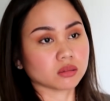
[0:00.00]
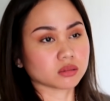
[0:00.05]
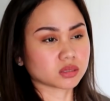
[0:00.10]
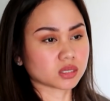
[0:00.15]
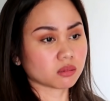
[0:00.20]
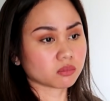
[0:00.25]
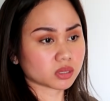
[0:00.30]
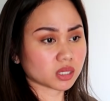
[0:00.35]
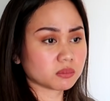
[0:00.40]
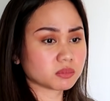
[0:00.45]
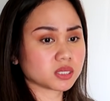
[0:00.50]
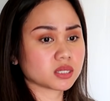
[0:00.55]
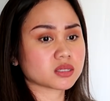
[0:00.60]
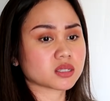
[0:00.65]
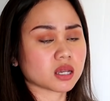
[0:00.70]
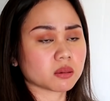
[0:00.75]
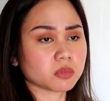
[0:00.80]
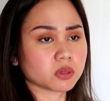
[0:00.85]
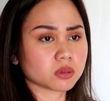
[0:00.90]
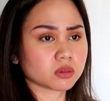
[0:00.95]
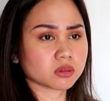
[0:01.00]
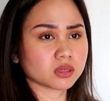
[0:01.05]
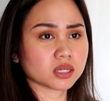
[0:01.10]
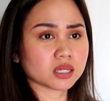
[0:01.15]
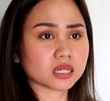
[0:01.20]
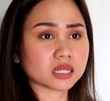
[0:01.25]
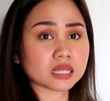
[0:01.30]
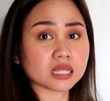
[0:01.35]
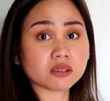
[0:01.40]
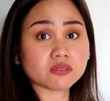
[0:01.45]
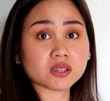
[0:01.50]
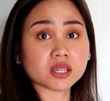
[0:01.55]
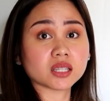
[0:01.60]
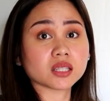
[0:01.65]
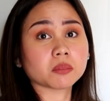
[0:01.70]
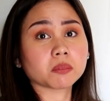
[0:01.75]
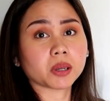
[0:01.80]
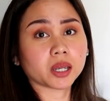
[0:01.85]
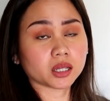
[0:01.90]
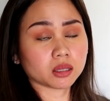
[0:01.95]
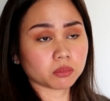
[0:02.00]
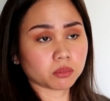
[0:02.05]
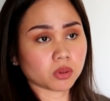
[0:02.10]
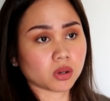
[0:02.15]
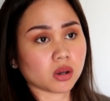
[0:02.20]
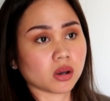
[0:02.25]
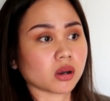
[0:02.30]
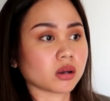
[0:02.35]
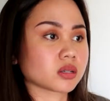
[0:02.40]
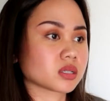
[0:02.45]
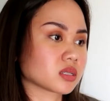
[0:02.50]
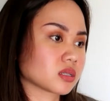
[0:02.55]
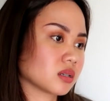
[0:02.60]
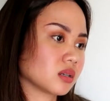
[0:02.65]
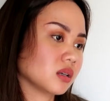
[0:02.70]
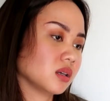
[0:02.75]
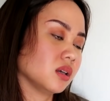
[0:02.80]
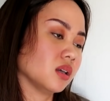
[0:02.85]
Sometimes sinasabi ko na leave it in a mailbox